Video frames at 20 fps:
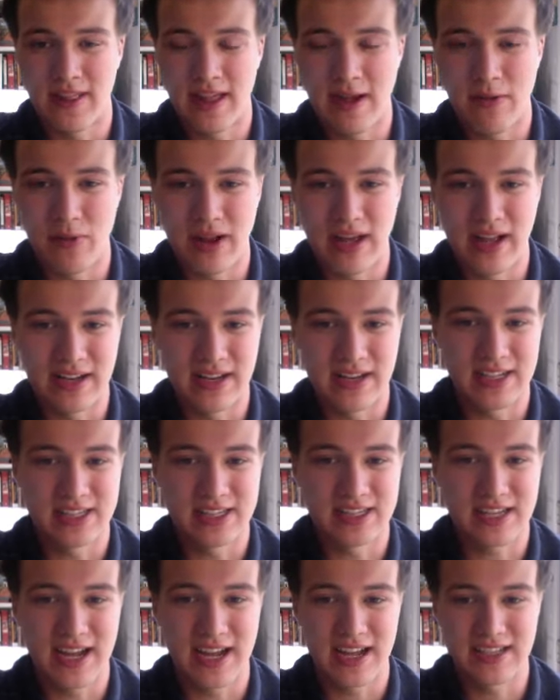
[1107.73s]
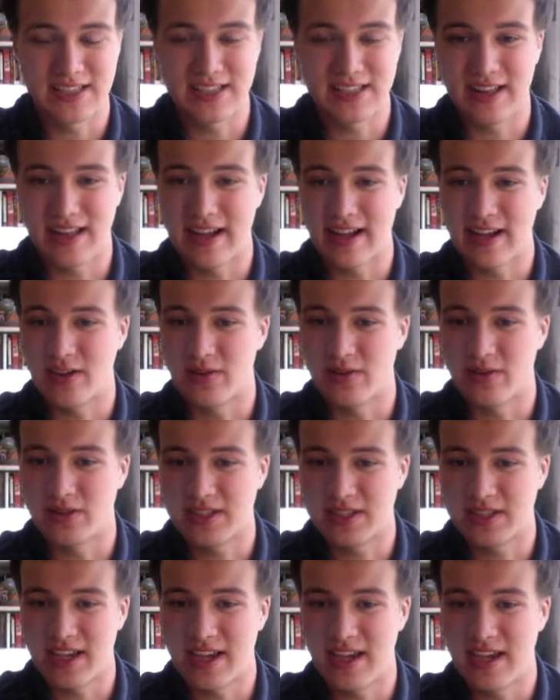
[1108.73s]
They want to digitize it, like you were
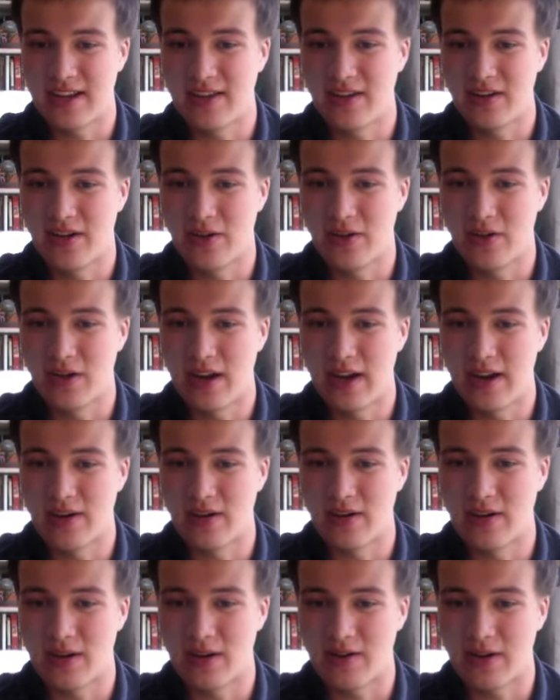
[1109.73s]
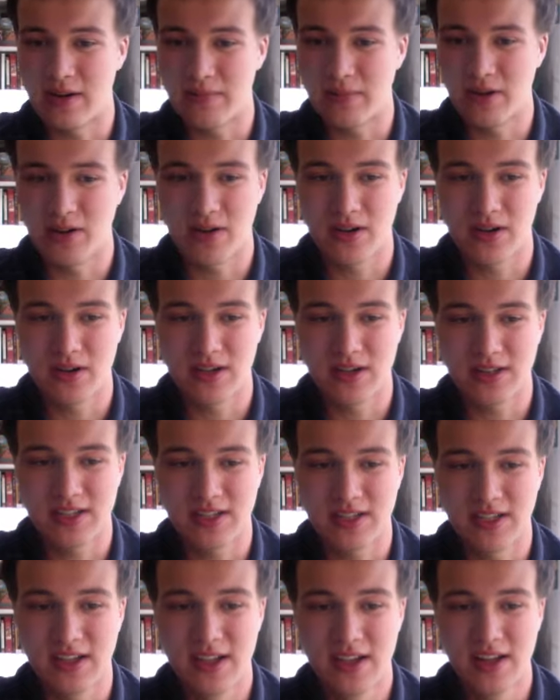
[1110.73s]
saying, you know, under a
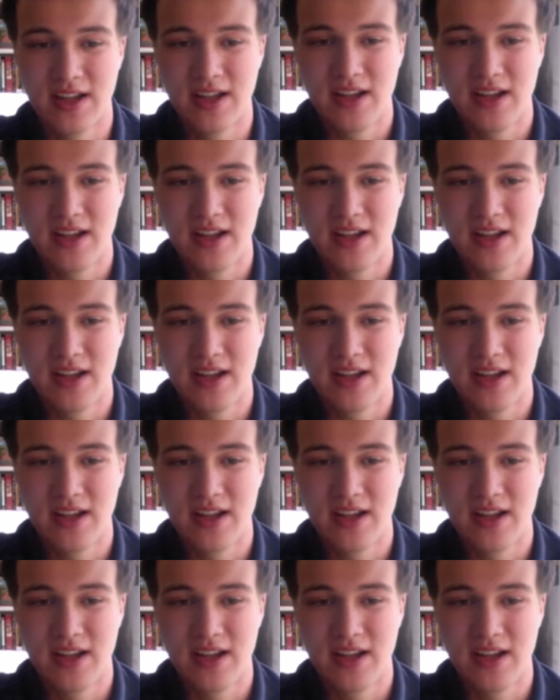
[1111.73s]
cryptocurrency.